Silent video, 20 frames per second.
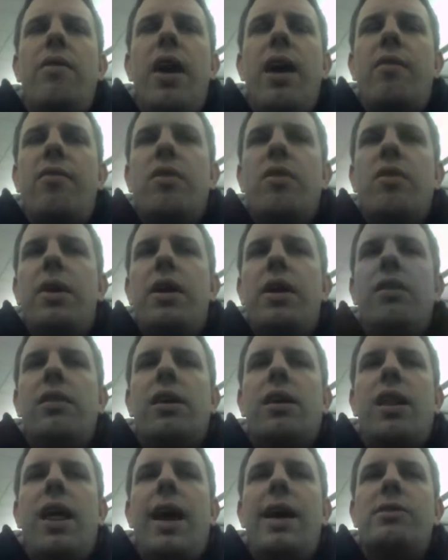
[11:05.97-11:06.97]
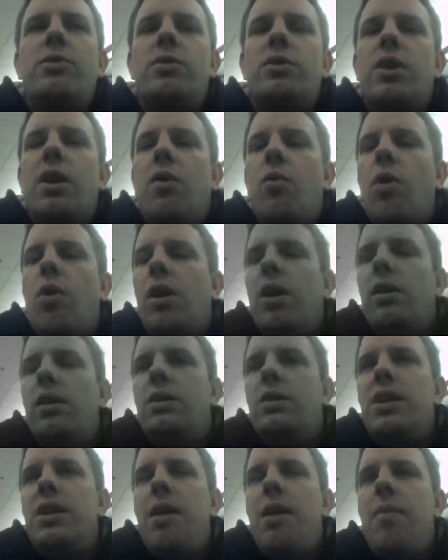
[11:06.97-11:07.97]
if everybody in the class was going to work on the
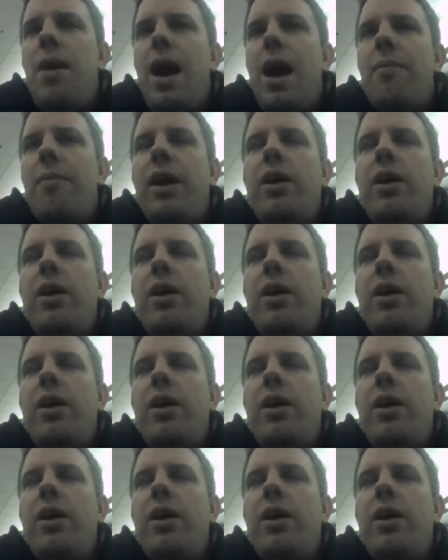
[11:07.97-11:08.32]
same app,